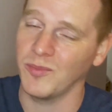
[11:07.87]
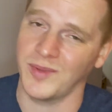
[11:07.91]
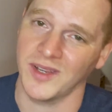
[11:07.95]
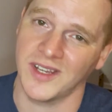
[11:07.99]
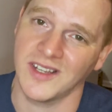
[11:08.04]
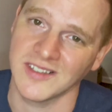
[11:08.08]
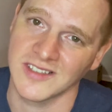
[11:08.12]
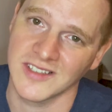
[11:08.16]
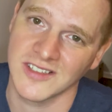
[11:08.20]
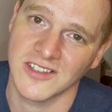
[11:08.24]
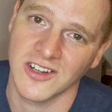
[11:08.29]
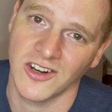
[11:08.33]

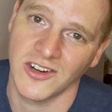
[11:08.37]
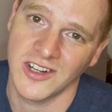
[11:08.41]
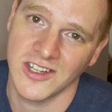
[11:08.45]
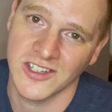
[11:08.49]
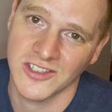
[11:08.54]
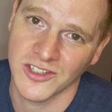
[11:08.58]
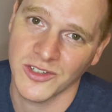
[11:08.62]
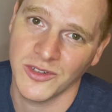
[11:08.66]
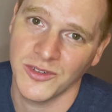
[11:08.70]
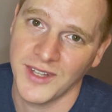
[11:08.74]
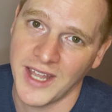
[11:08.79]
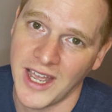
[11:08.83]
because it's already
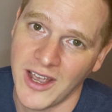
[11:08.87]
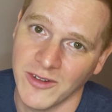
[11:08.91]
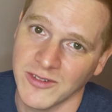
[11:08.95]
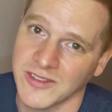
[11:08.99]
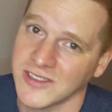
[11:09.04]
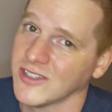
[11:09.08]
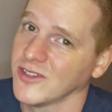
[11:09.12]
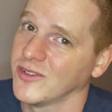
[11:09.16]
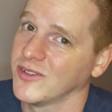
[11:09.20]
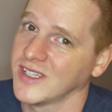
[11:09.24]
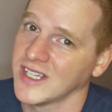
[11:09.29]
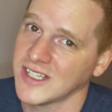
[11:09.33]
sold out.
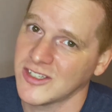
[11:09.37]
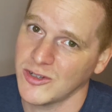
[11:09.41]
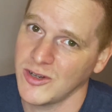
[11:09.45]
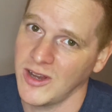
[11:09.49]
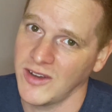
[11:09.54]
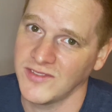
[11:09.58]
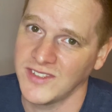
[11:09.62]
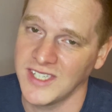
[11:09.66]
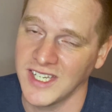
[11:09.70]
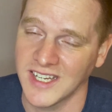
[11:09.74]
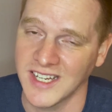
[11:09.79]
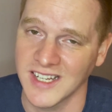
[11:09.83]
So unless you
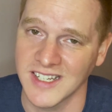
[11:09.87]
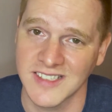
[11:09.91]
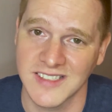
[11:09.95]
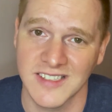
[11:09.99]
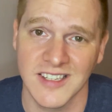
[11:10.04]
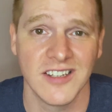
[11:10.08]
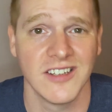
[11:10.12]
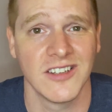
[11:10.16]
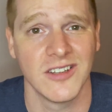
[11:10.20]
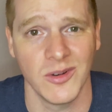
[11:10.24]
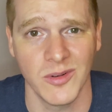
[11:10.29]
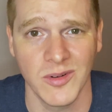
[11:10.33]
have tickets,
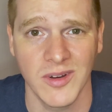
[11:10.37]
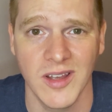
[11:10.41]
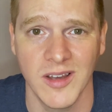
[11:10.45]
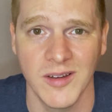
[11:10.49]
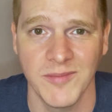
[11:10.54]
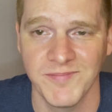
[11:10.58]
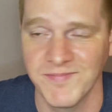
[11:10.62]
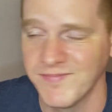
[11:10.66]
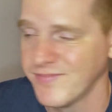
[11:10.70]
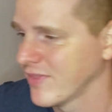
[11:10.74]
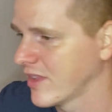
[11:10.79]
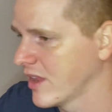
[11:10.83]
don't come.